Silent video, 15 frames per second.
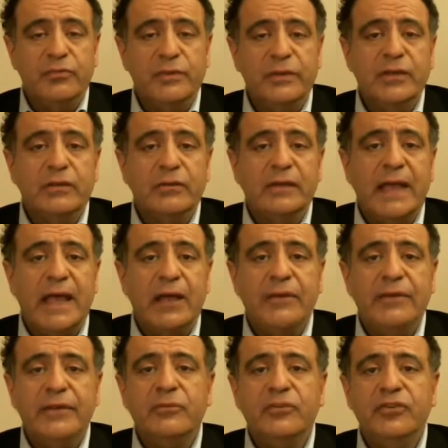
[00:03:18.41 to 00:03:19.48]
We don't allow
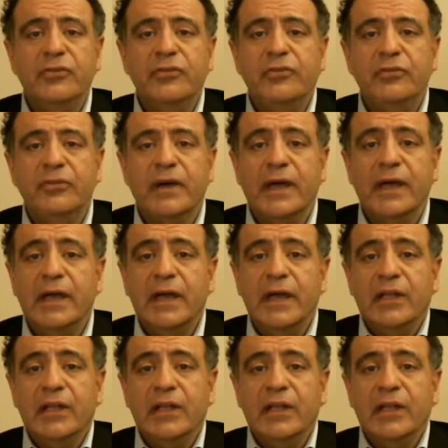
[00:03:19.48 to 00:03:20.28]
them to